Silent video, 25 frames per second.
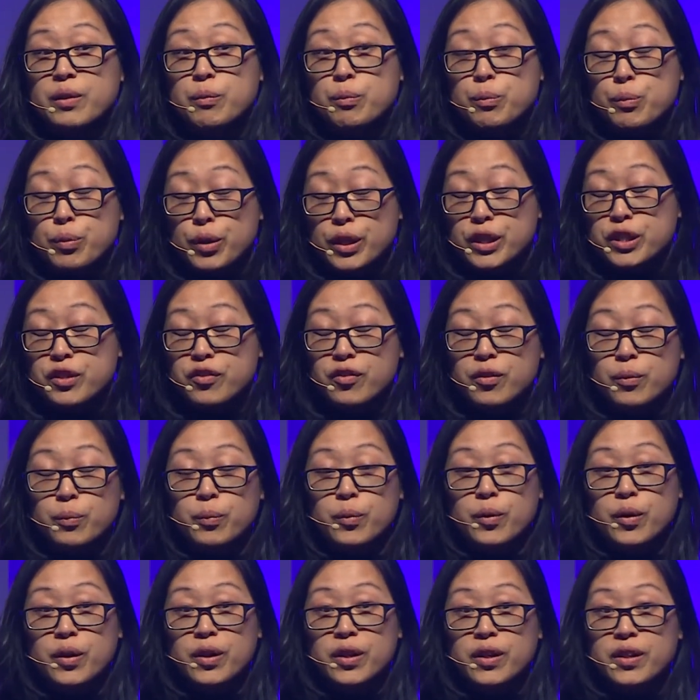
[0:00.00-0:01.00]
Pressure from
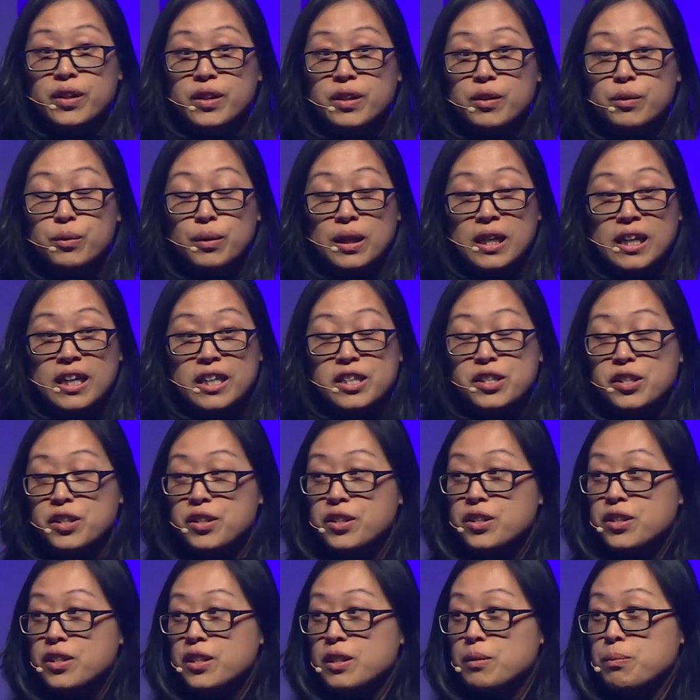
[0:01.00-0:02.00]
work,
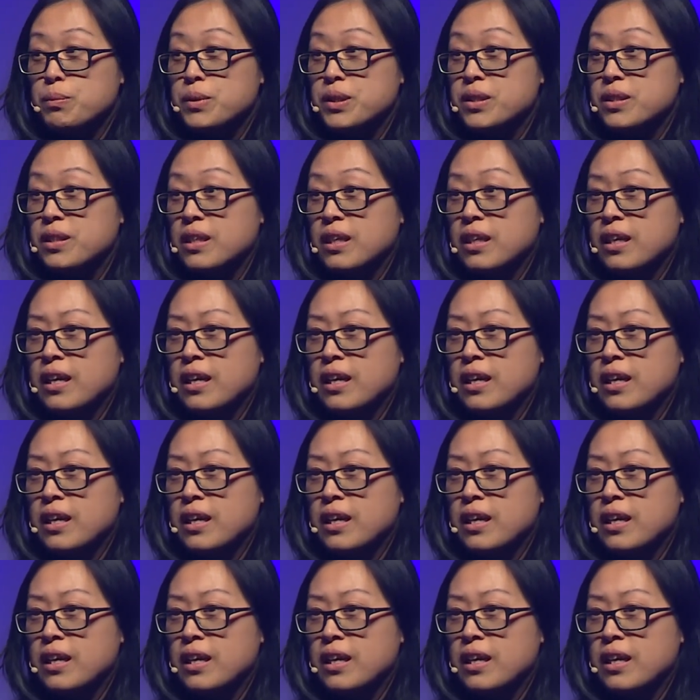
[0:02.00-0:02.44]
relationships,